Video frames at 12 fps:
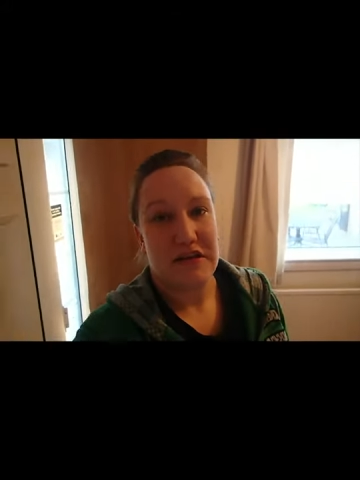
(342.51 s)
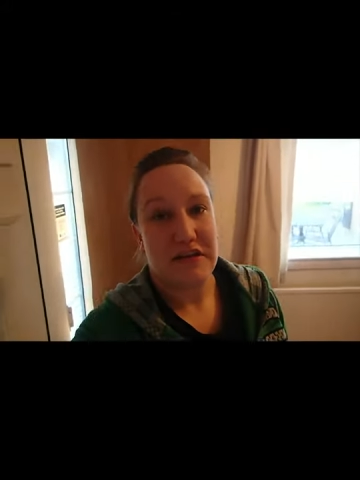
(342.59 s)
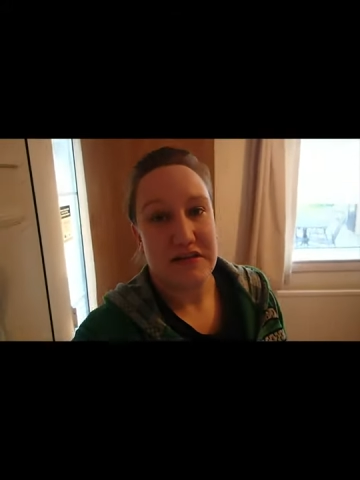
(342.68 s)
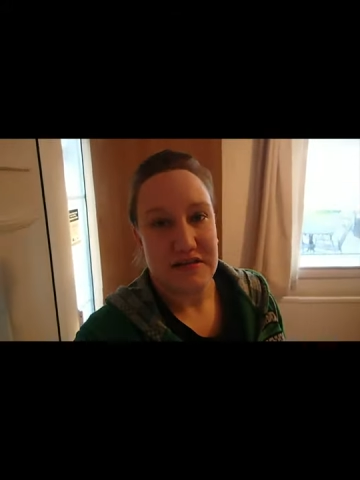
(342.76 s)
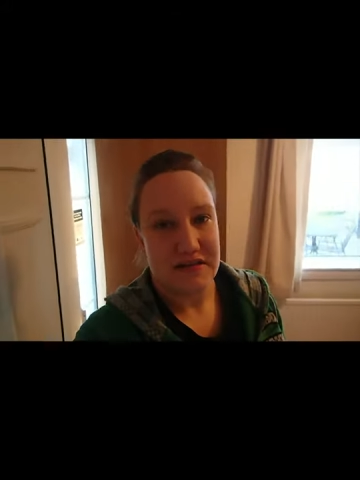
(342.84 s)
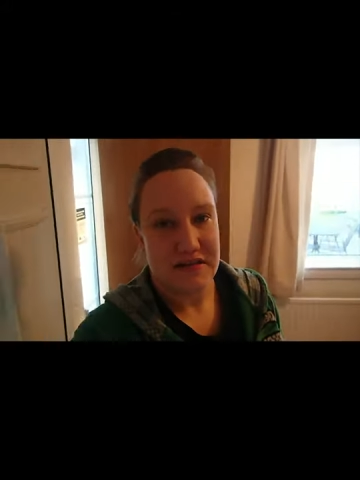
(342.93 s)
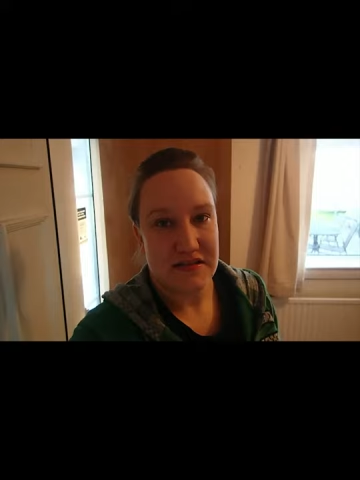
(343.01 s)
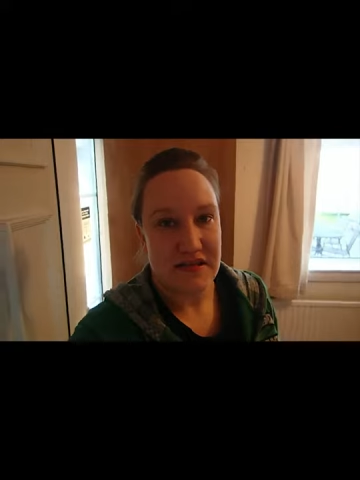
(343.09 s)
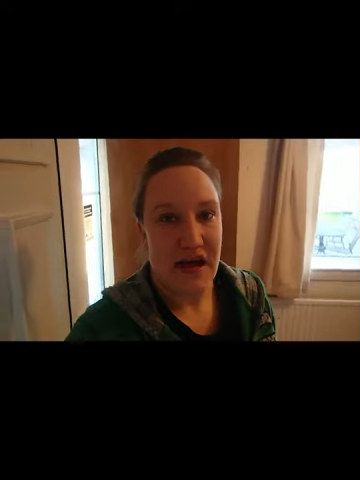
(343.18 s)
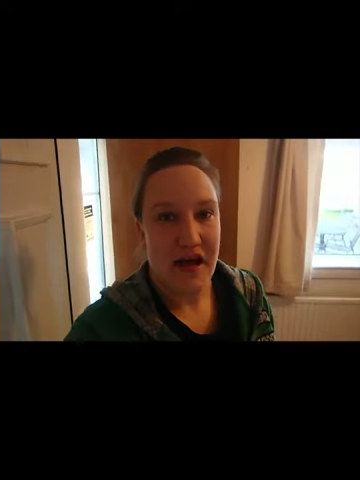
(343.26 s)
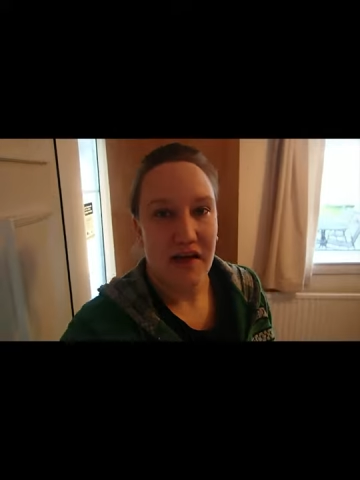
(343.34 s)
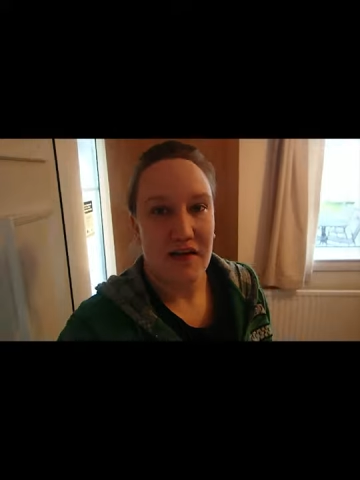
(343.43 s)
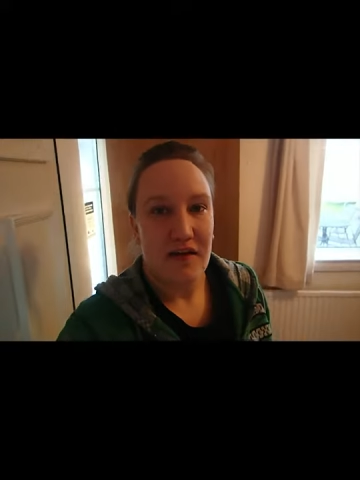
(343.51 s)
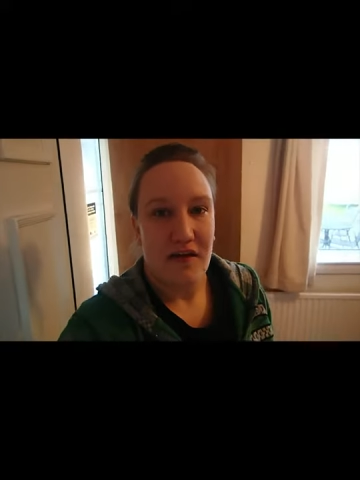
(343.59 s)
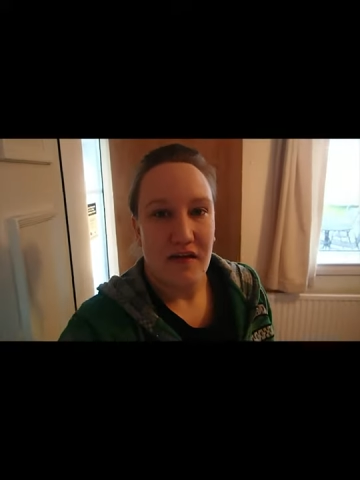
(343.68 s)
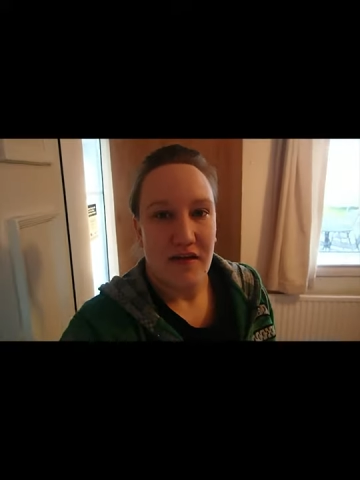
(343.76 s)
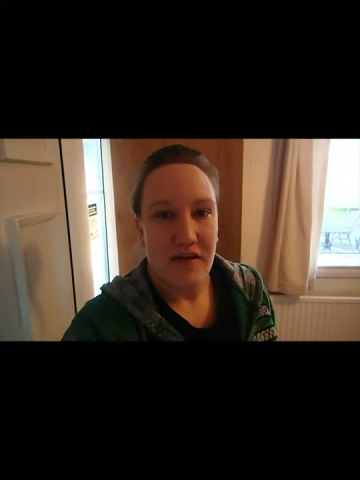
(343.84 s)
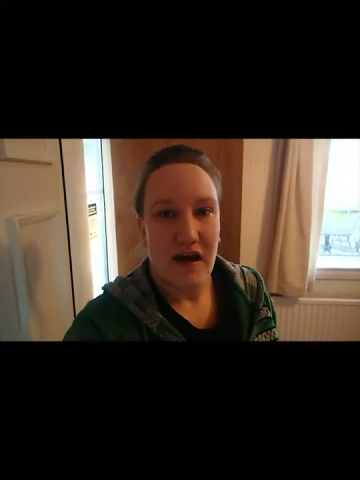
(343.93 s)
need to snack
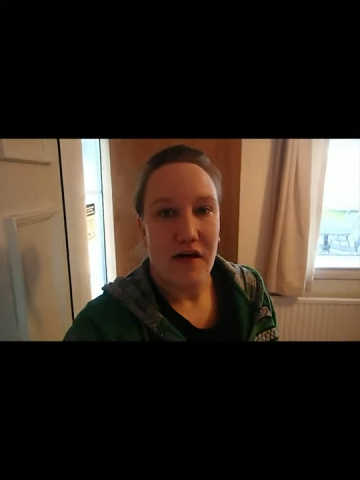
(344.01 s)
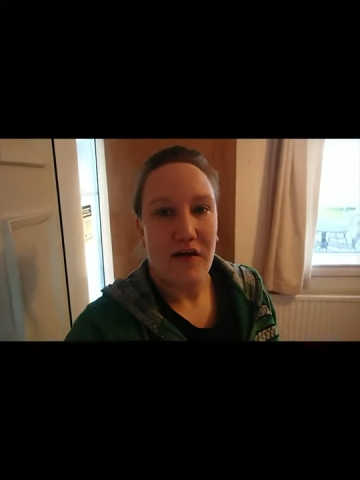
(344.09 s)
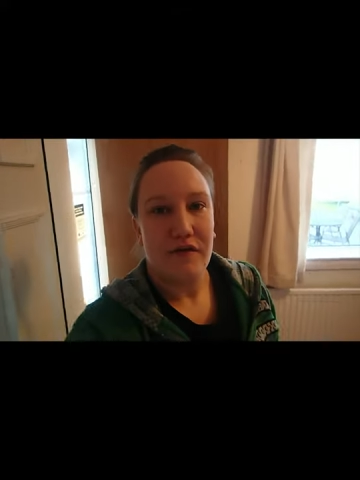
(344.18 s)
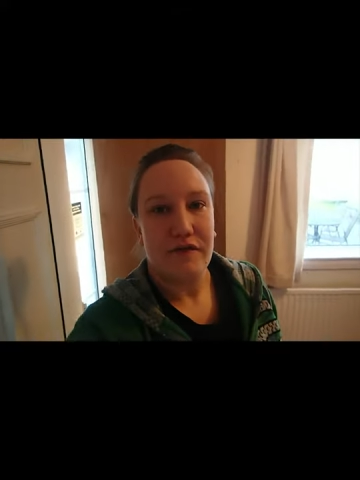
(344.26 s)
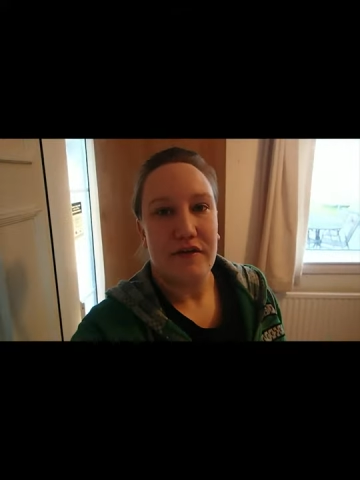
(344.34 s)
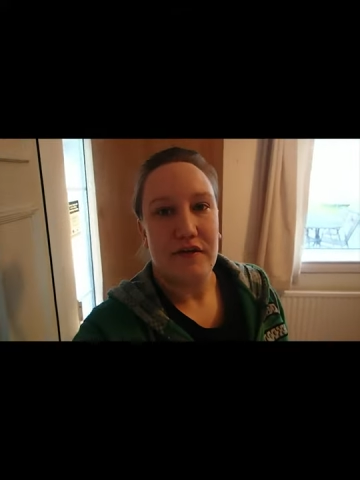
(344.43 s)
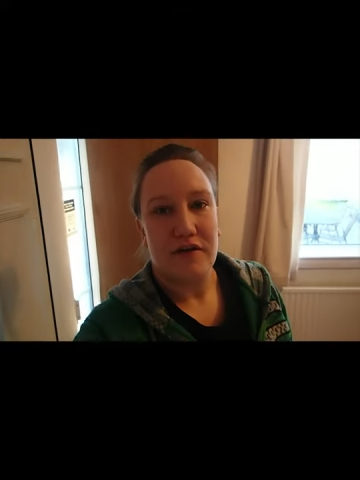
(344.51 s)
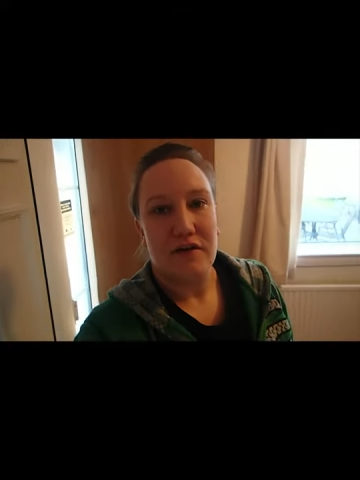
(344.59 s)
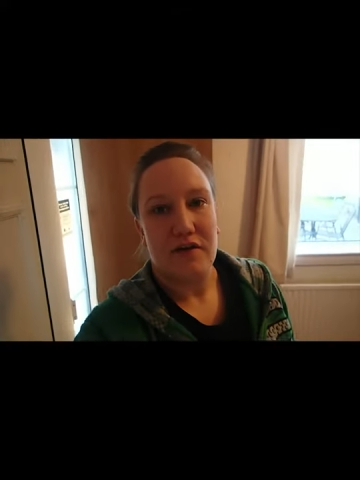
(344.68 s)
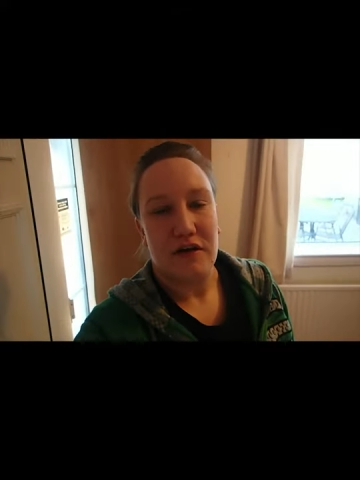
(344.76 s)
that often.